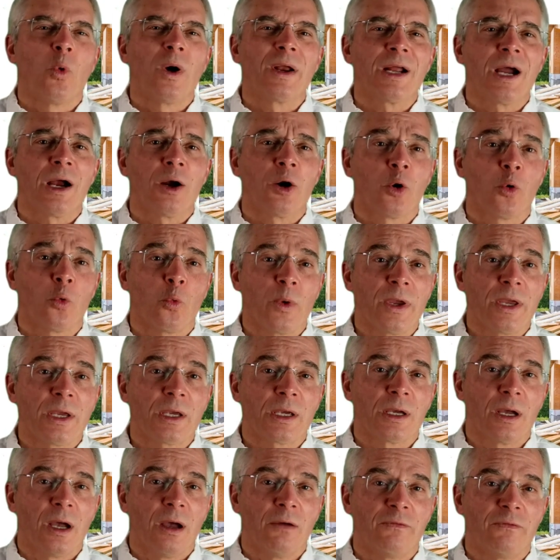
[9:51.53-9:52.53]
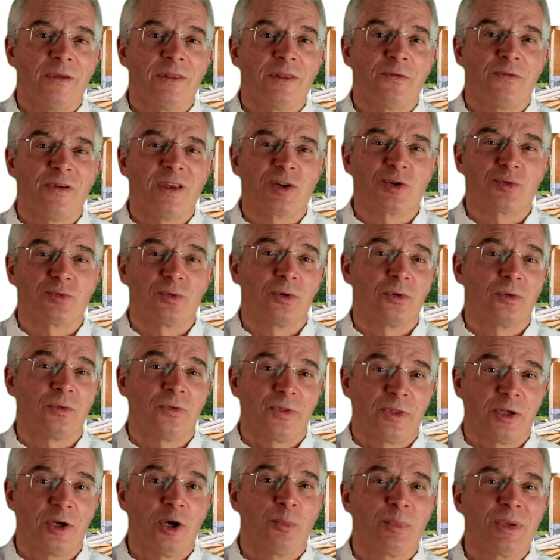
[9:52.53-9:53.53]
1 hour a week of
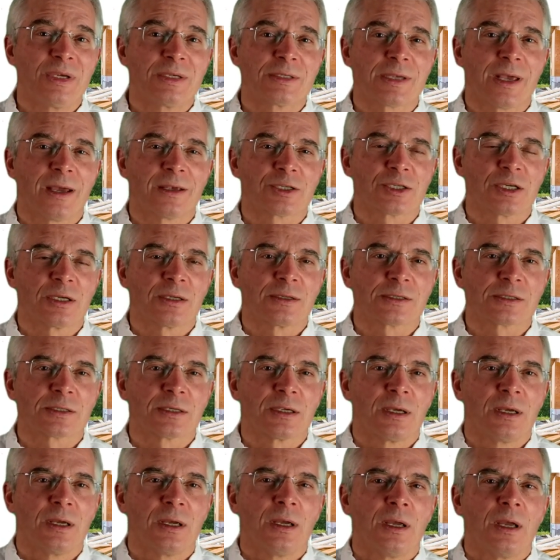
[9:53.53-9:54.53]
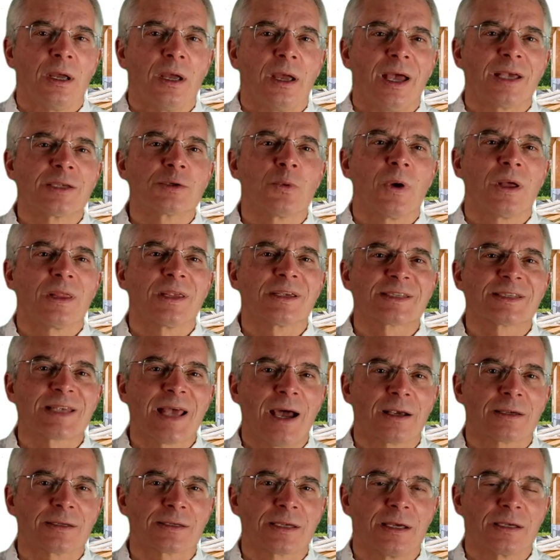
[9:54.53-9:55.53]
individual therapy sessions, as well as
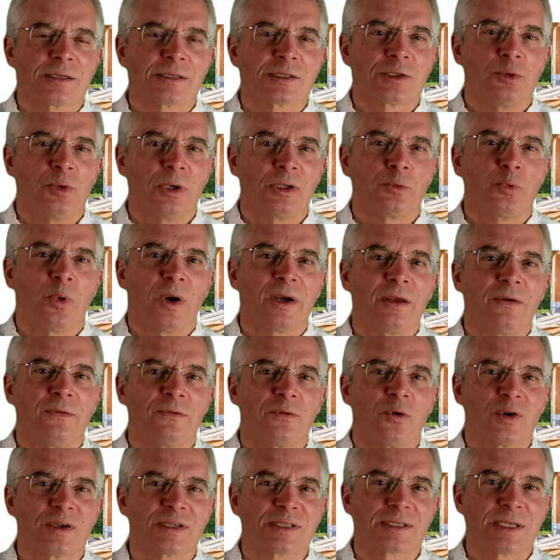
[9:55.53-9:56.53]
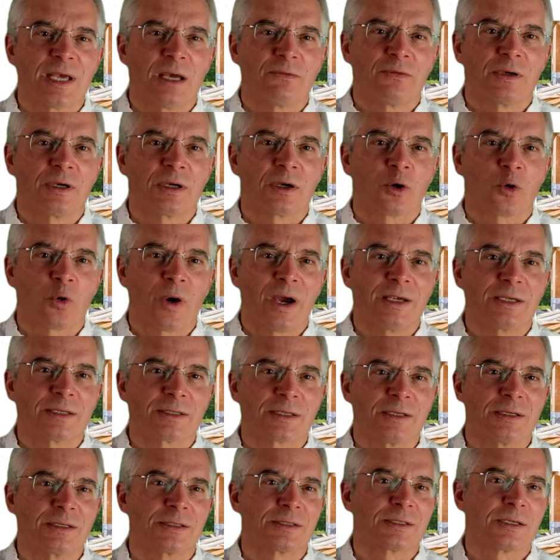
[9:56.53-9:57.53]
access to a 24/7
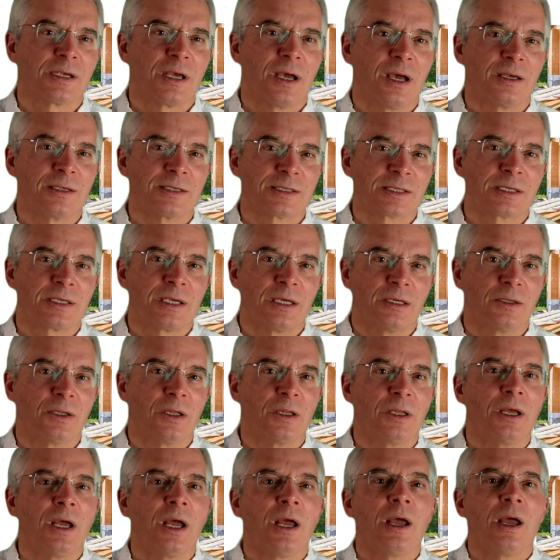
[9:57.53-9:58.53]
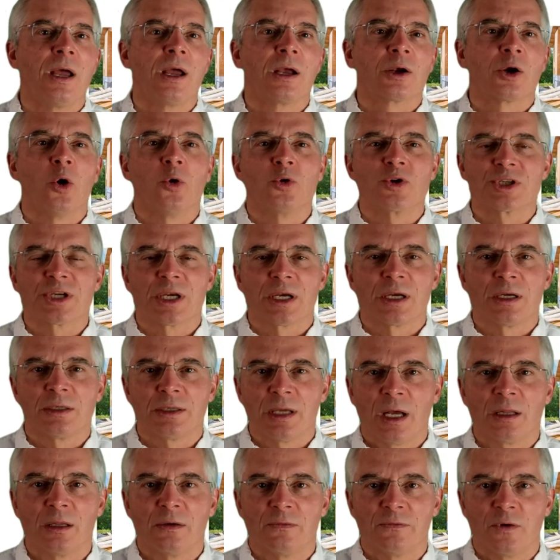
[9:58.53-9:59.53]
crisis skill
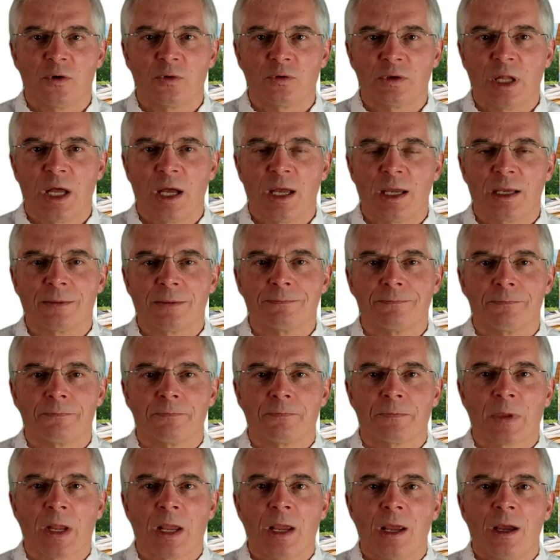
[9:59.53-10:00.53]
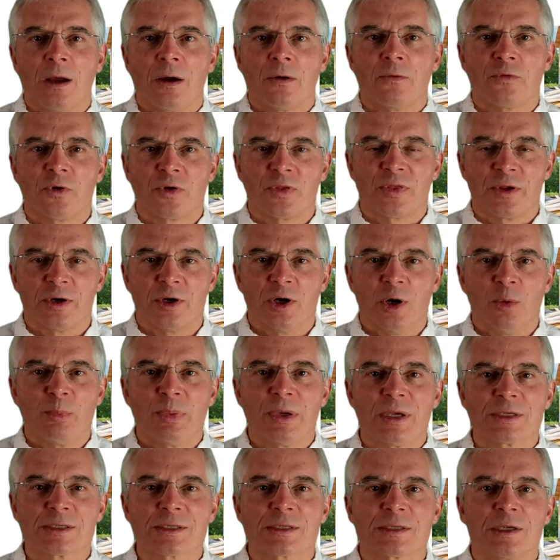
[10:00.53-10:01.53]
coaching telephone line. For
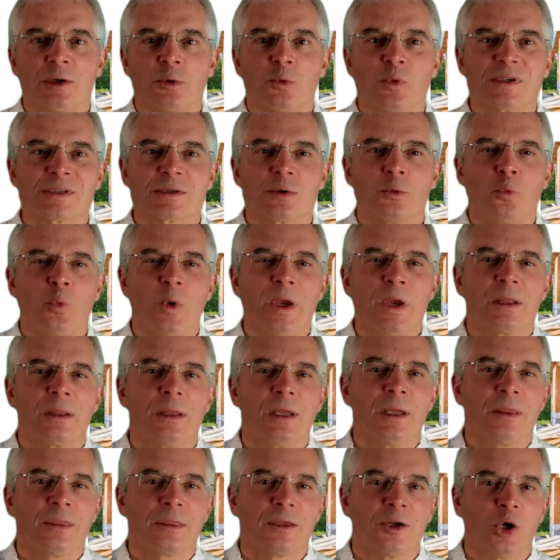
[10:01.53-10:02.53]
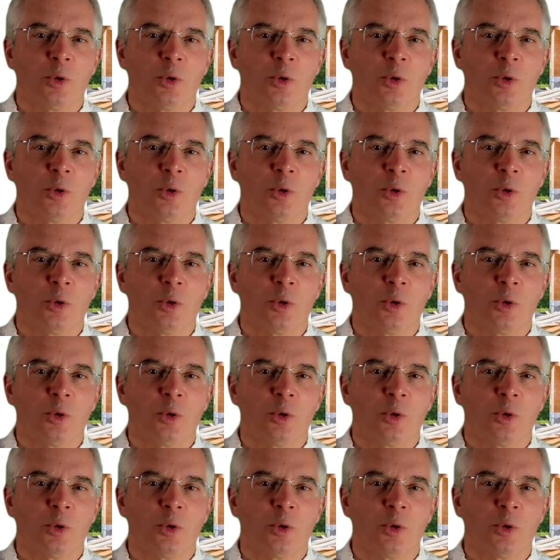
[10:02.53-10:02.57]
therapists, there was a weekly